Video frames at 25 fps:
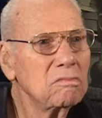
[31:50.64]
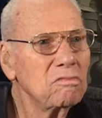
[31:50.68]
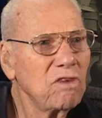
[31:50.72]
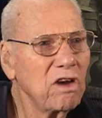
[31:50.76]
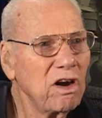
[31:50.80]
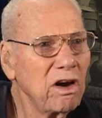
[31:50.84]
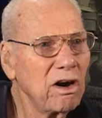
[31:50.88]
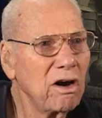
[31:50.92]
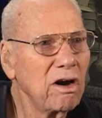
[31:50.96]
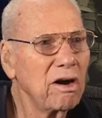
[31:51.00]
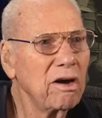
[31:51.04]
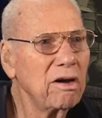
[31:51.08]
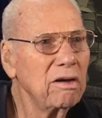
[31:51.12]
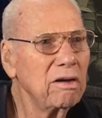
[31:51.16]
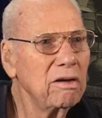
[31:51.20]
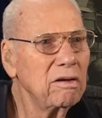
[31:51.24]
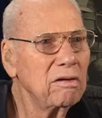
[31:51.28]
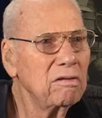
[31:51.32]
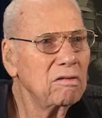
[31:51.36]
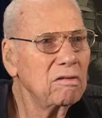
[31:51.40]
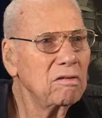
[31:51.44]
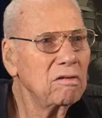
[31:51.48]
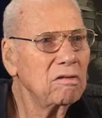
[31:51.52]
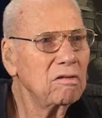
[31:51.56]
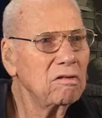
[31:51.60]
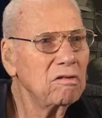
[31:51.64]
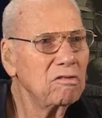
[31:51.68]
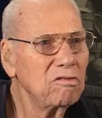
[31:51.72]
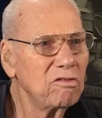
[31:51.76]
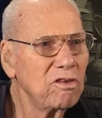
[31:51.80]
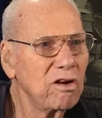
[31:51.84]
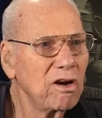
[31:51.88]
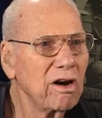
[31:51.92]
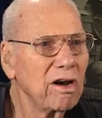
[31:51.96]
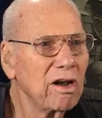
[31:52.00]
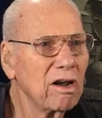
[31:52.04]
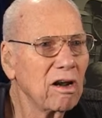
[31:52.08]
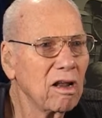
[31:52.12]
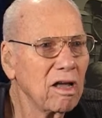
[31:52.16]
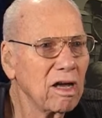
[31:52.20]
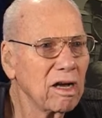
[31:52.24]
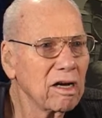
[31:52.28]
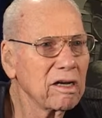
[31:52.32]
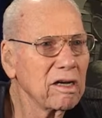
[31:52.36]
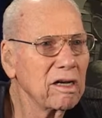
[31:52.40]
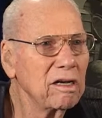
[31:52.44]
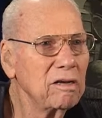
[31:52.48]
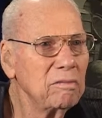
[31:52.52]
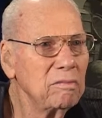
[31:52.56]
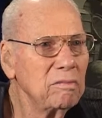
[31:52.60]
Very, very
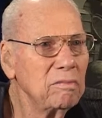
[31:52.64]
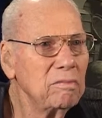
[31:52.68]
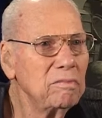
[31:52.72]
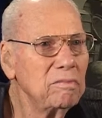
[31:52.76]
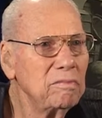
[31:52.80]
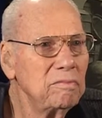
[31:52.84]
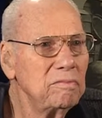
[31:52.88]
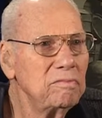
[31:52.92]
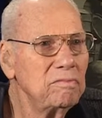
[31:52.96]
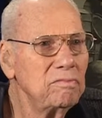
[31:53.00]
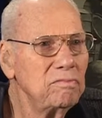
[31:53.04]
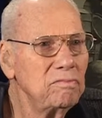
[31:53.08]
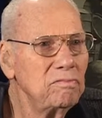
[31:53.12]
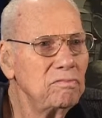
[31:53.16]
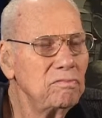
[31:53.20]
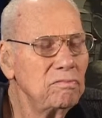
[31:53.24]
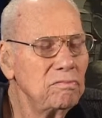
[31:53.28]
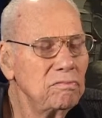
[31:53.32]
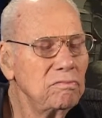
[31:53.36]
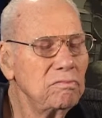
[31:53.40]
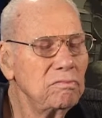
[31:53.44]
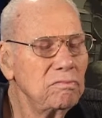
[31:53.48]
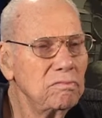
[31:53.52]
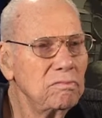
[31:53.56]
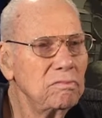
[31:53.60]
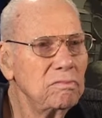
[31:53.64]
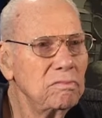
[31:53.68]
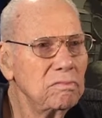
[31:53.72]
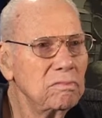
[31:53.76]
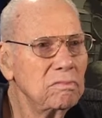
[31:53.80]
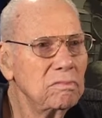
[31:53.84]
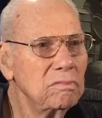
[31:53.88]
lucky. Why?